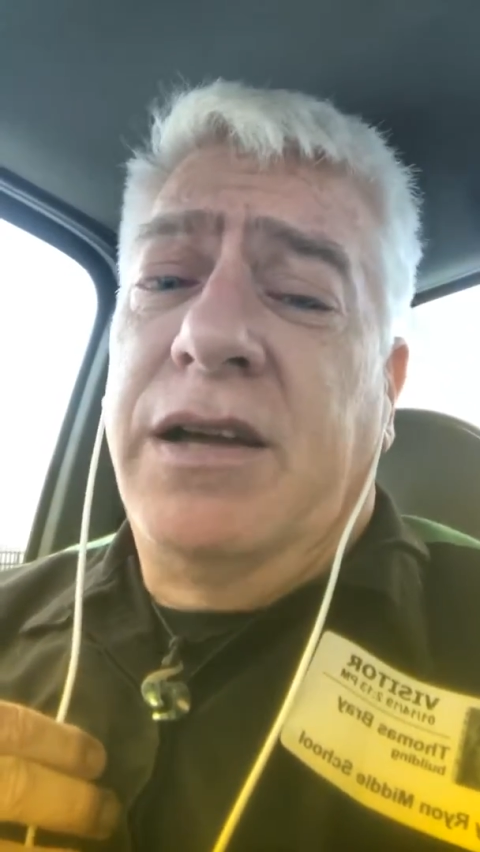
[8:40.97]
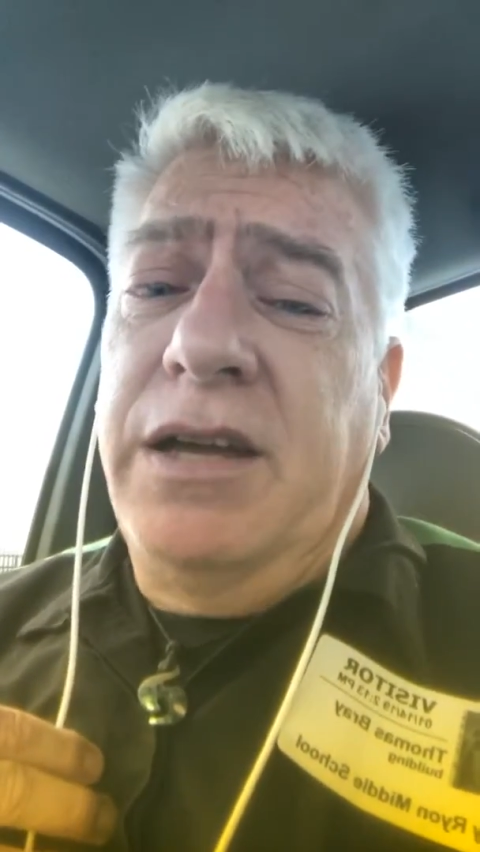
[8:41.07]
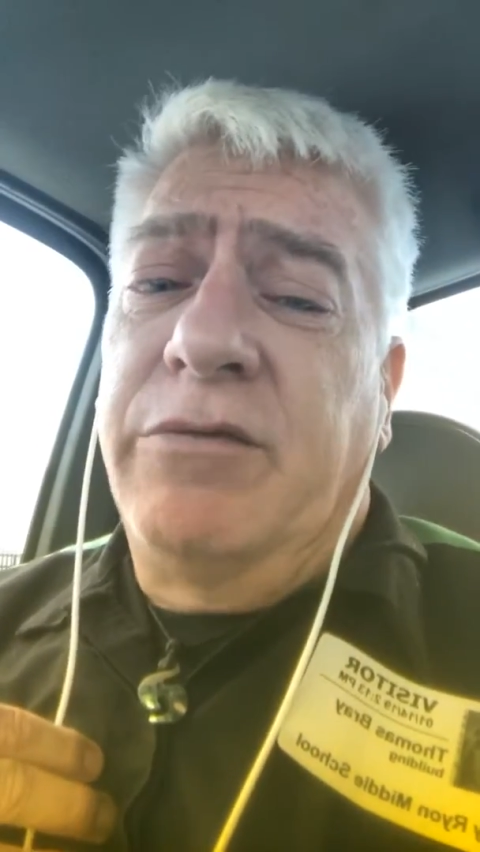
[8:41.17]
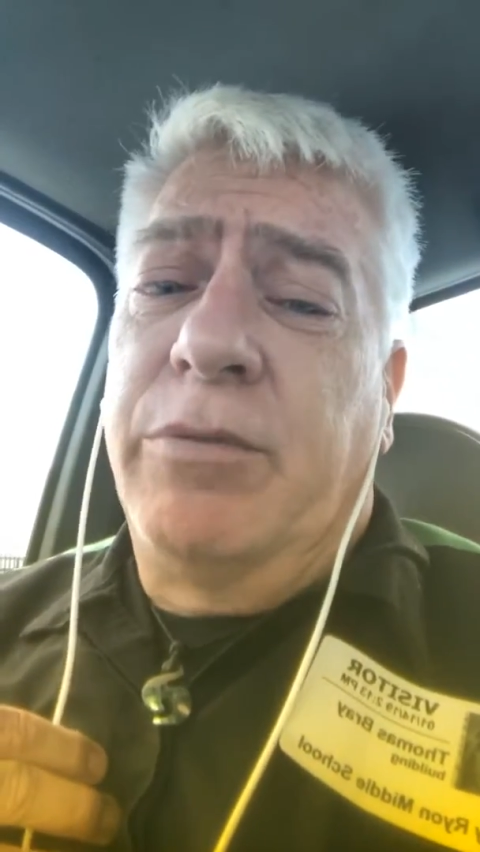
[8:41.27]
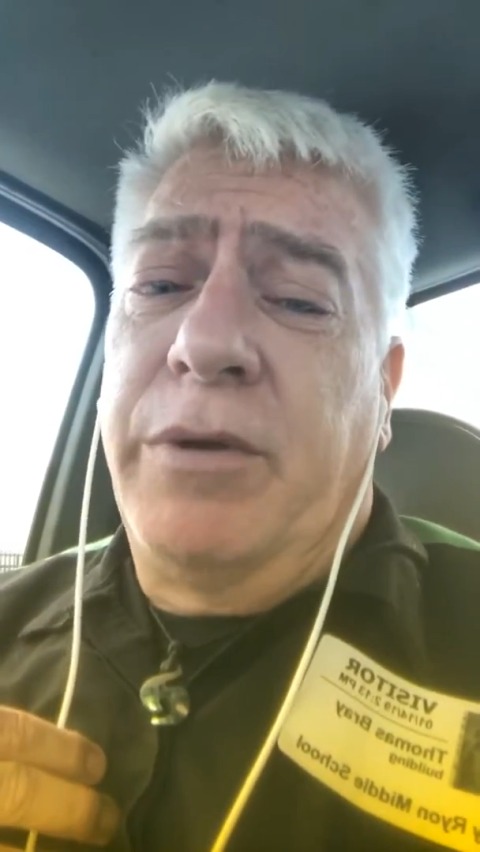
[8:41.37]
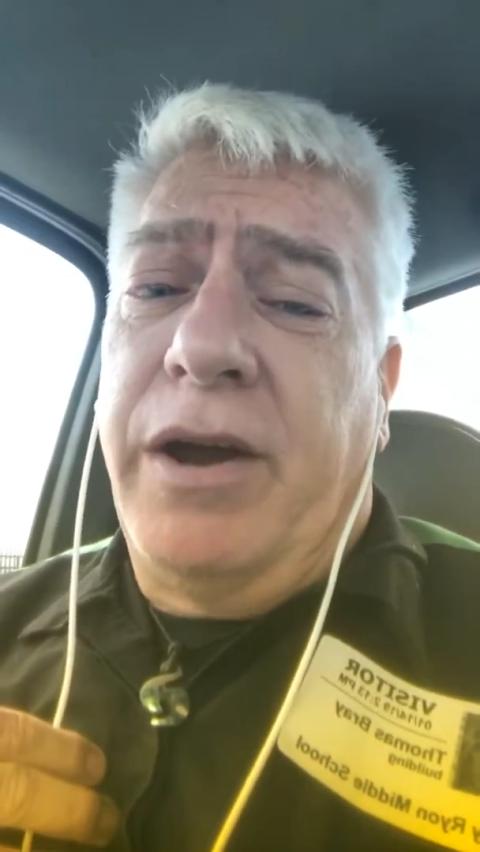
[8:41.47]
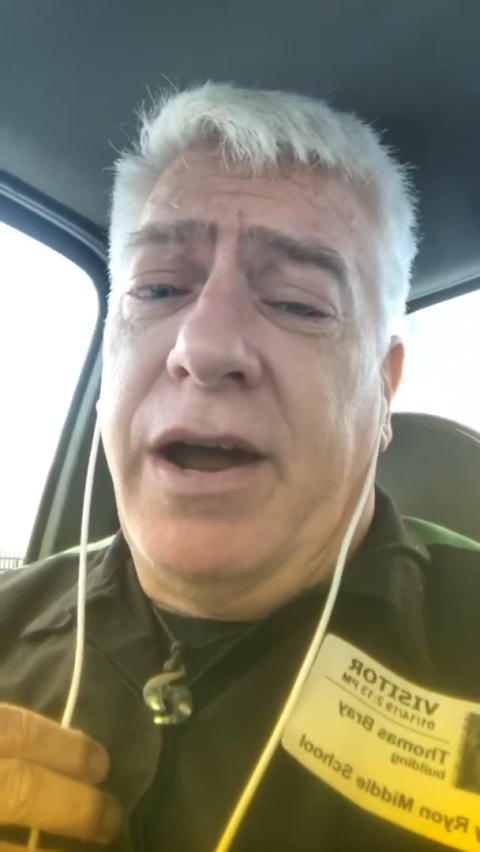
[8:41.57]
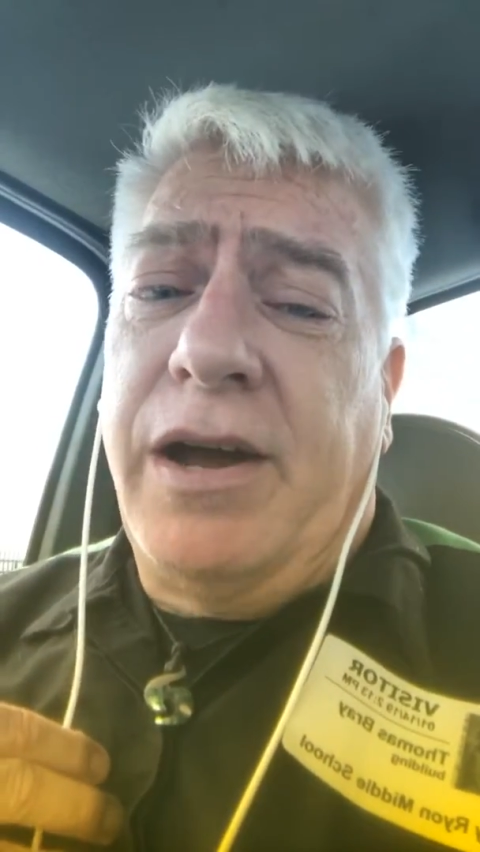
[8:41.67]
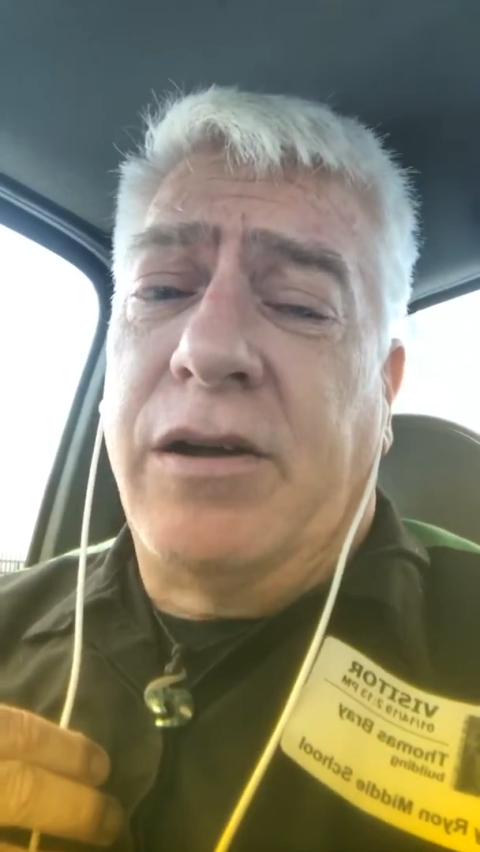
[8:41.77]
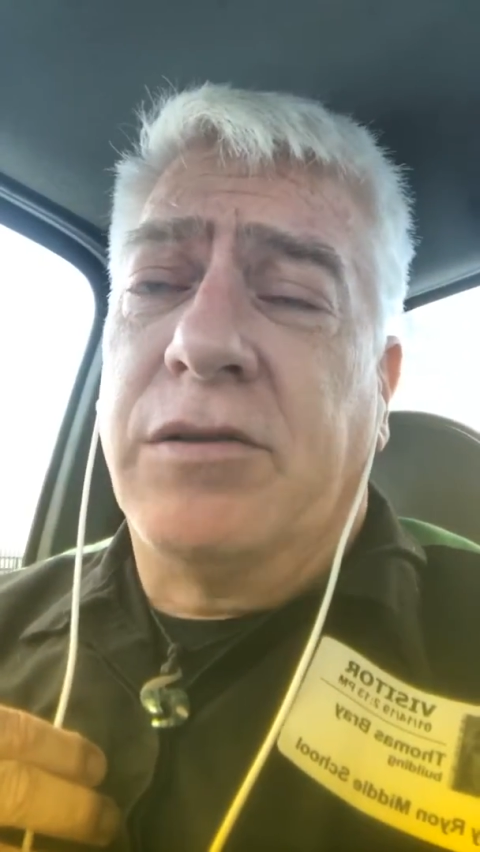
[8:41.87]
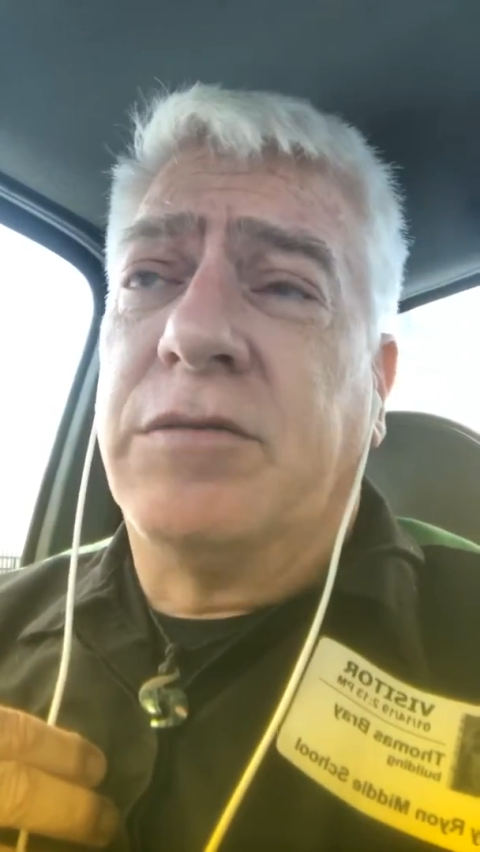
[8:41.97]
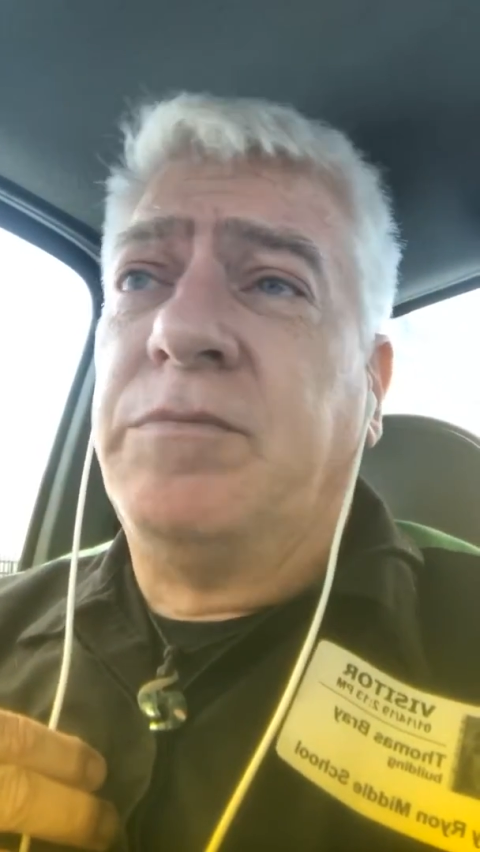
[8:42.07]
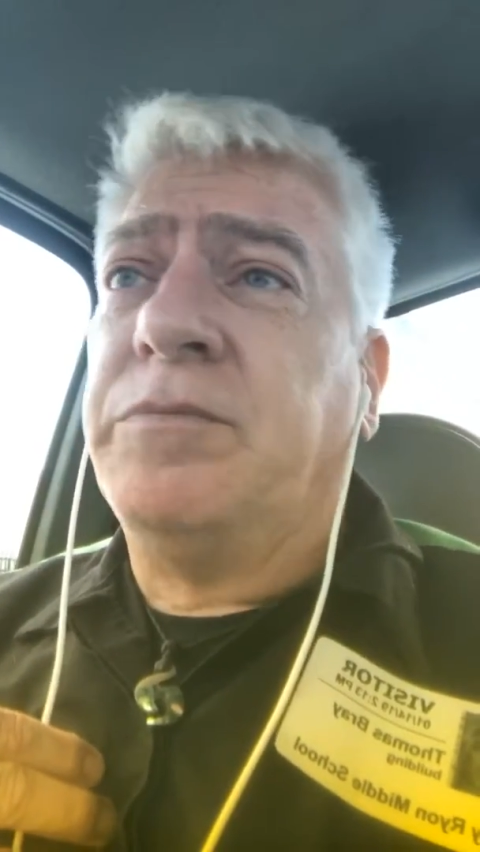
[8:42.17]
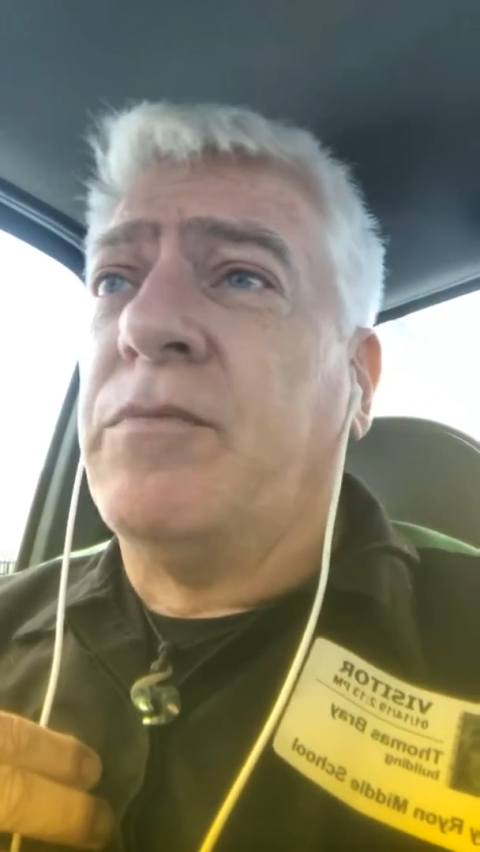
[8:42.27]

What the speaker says: in from their house.